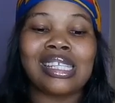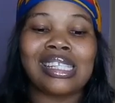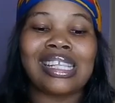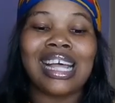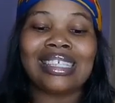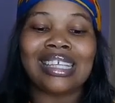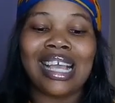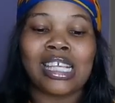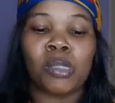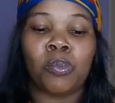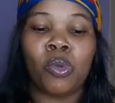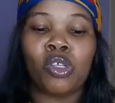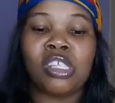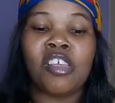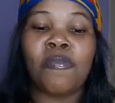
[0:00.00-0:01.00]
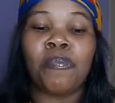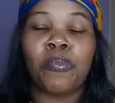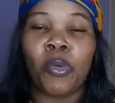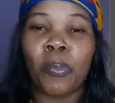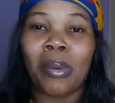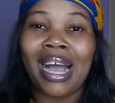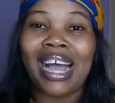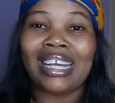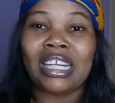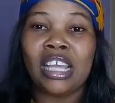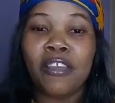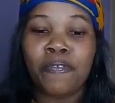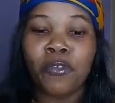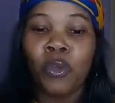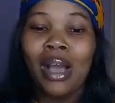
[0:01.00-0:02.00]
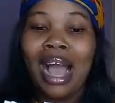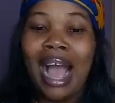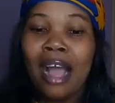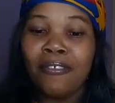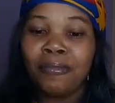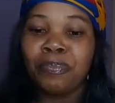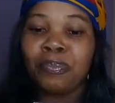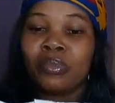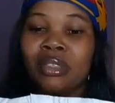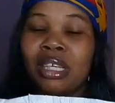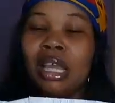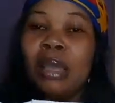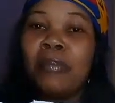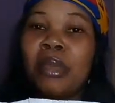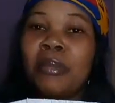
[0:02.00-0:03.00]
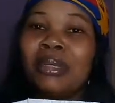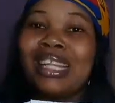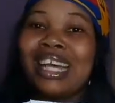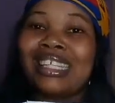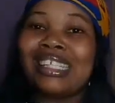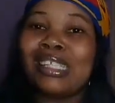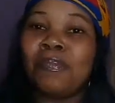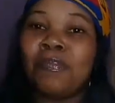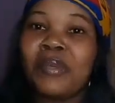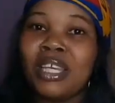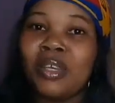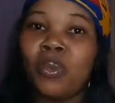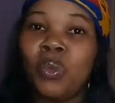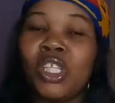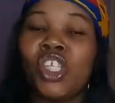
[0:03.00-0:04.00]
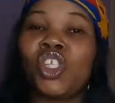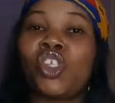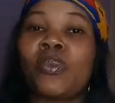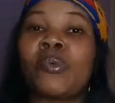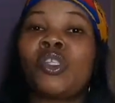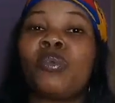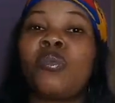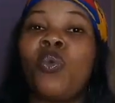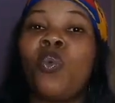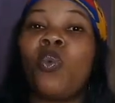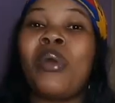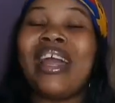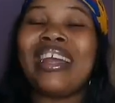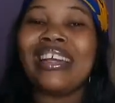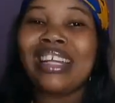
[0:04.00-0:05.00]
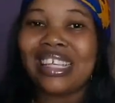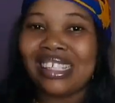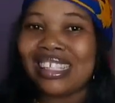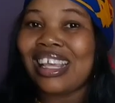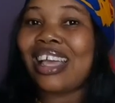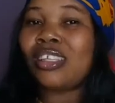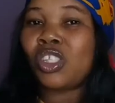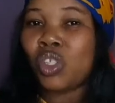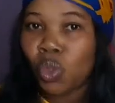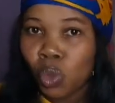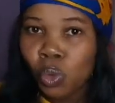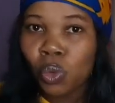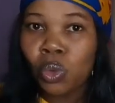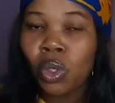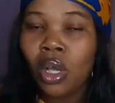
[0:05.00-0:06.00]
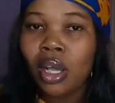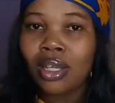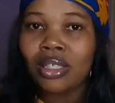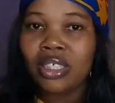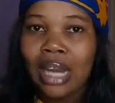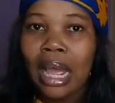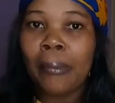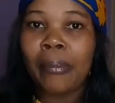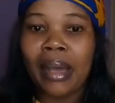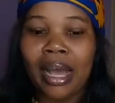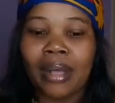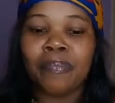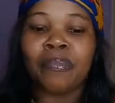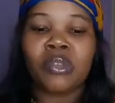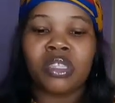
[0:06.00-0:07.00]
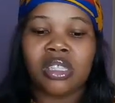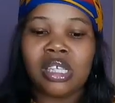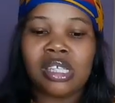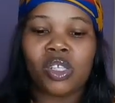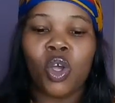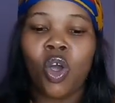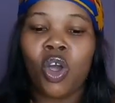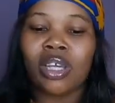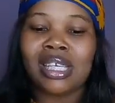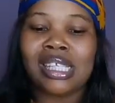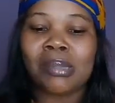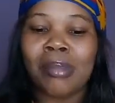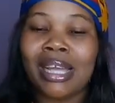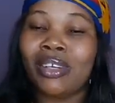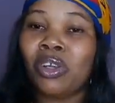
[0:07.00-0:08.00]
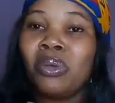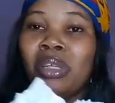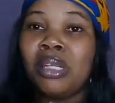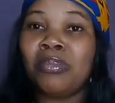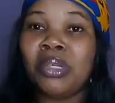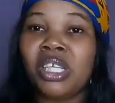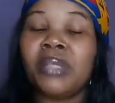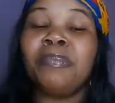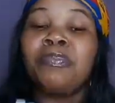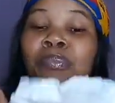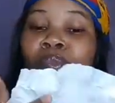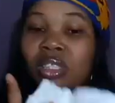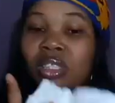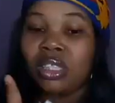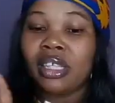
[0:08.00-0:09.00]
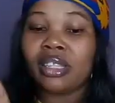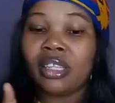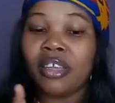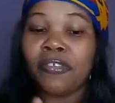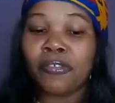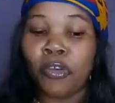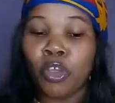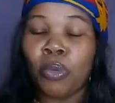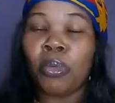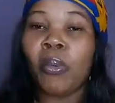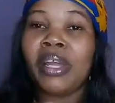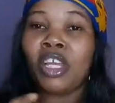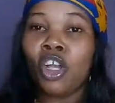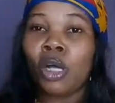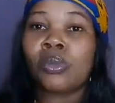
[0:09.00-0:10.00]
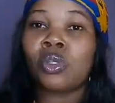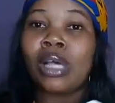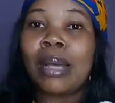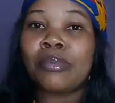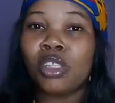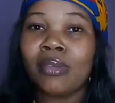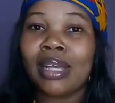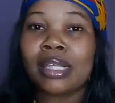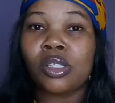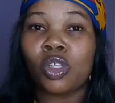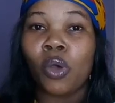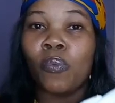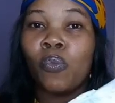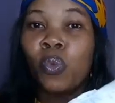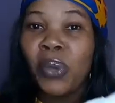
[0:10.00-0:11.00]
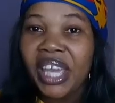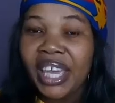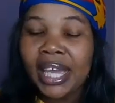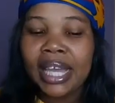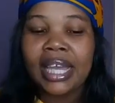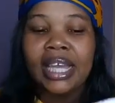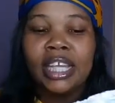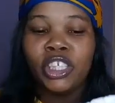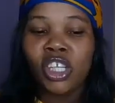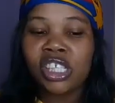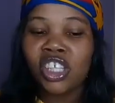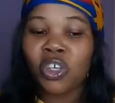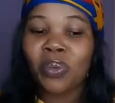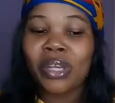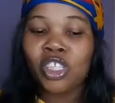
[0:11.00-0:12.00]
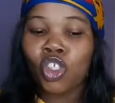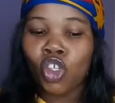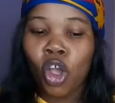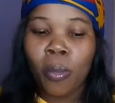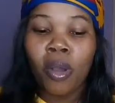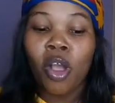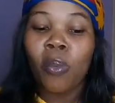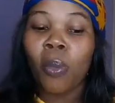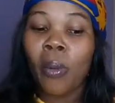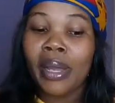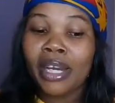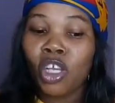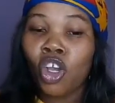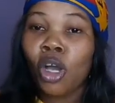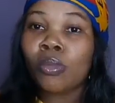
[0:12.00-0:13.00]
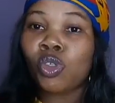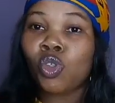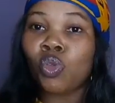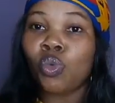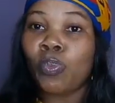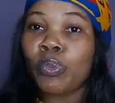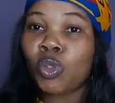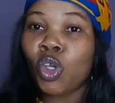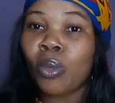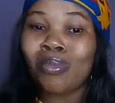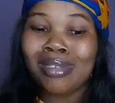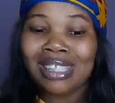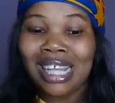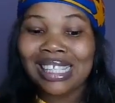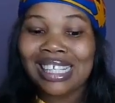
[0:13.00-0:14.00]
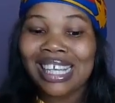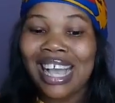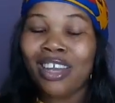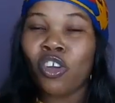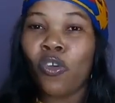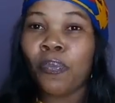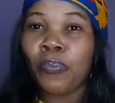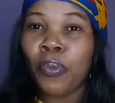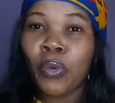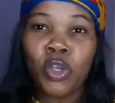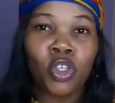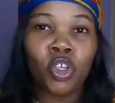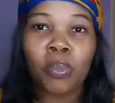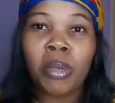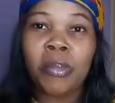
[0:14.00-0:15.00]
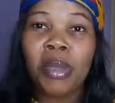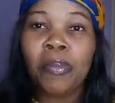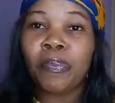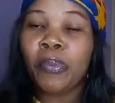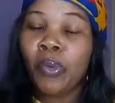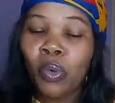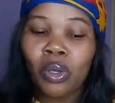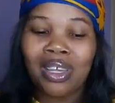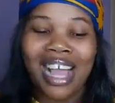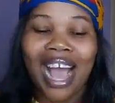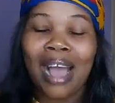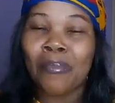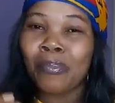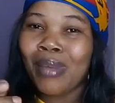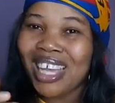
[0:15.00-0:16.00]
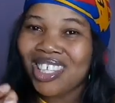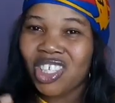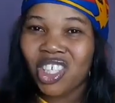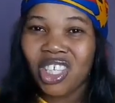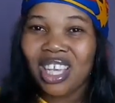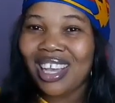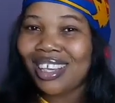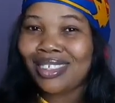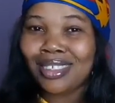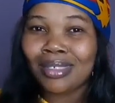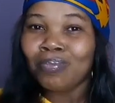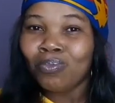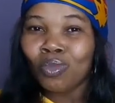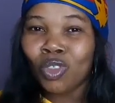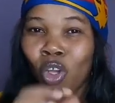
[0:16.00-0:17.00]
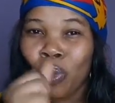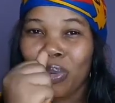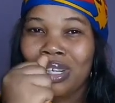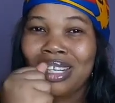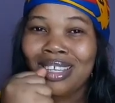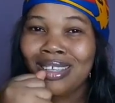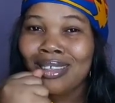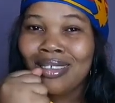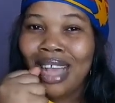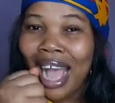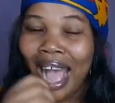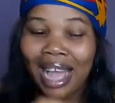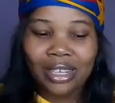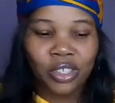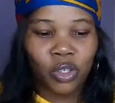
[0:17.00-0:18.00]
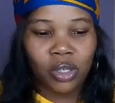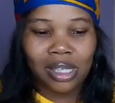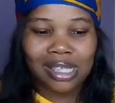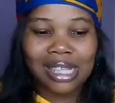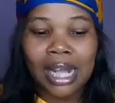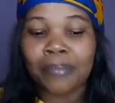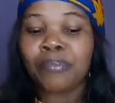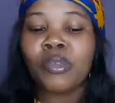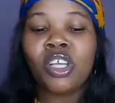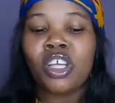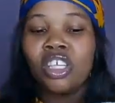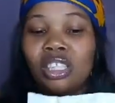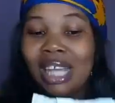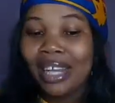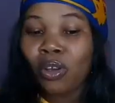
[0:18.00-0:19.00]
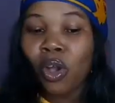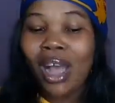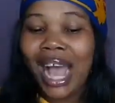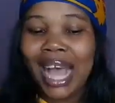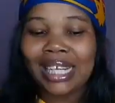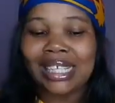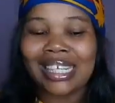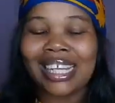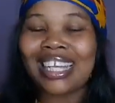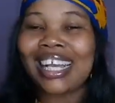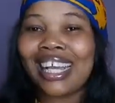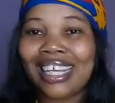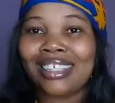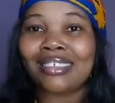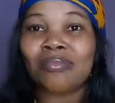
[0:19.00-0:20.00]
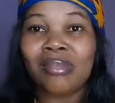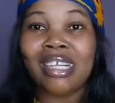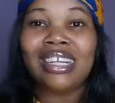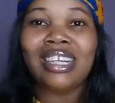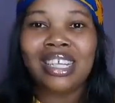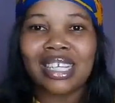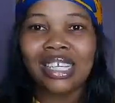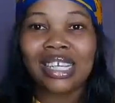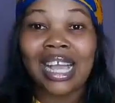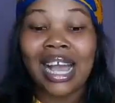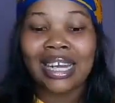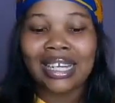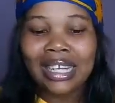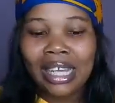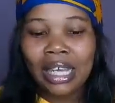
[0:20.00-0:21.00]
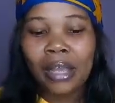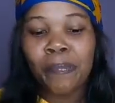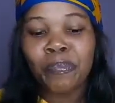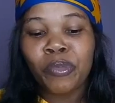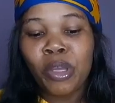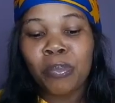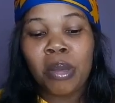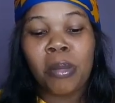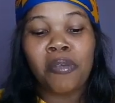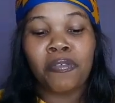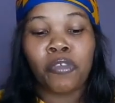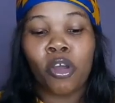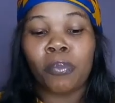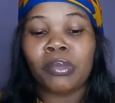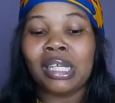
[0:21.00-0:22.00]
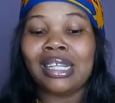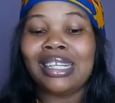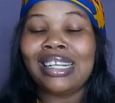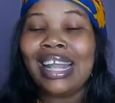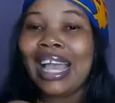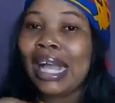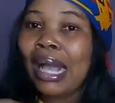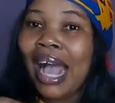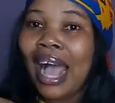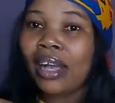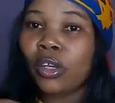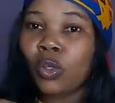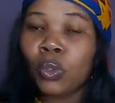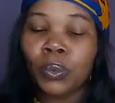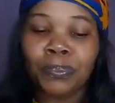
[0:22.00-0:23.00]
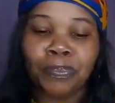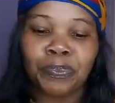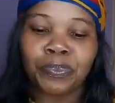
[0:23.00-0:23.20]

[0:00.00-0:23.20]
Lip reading: is that explosive poop, and if you have a baby that is big, which is supposed to be wearing a size 2 diaper, this Huggies might not really be the thing for you. But when it comes to absorbance of wee, it does a great job. But when it comes to some certain kind of poo, you know, baby poo are mushy and not really hard, you understand, they are not hard, they can leak. It can leak maybe from the leg angle